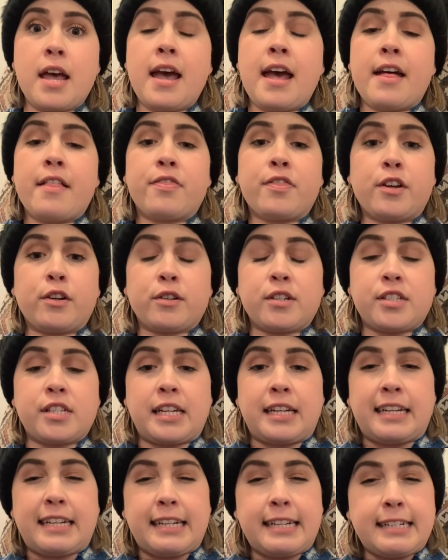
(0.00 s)
there is
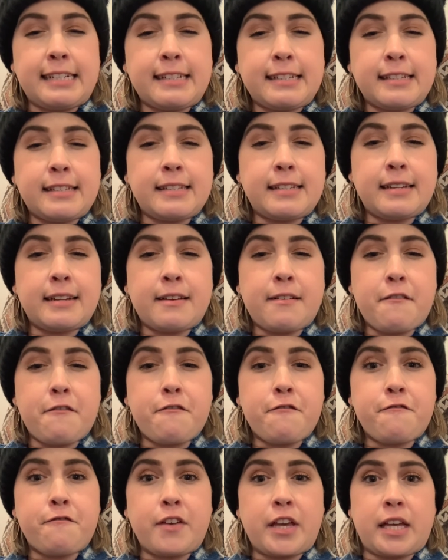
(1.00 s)
an instant
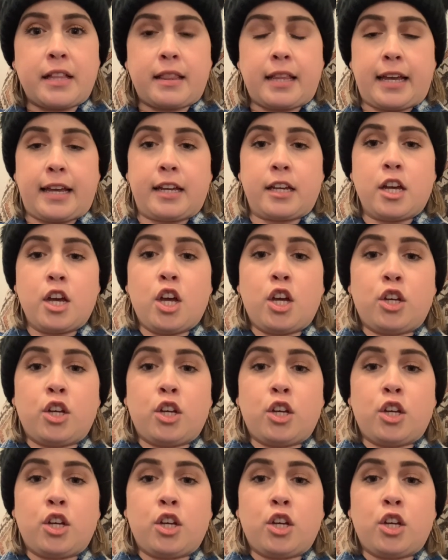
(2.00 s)
feeling.